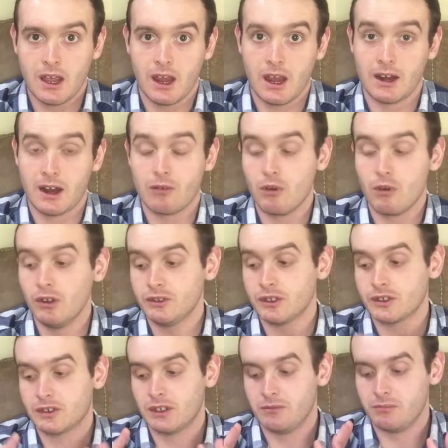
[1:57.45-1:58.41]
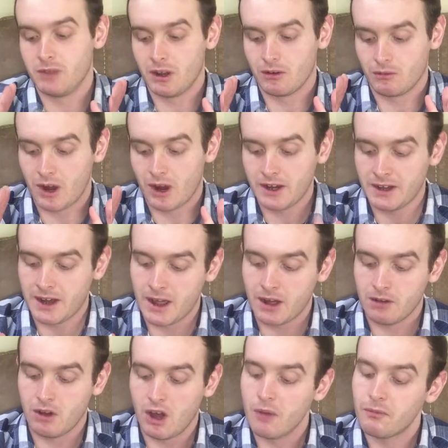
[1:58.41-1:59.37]
and I will just admit right
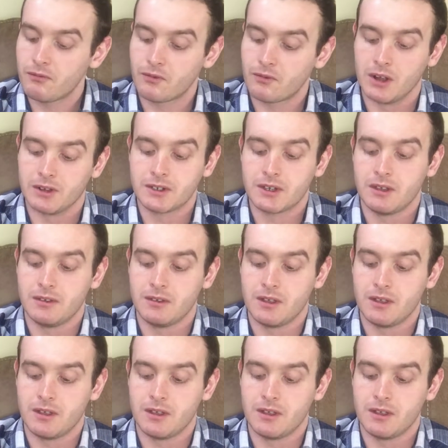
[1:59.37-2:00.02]
now, up front,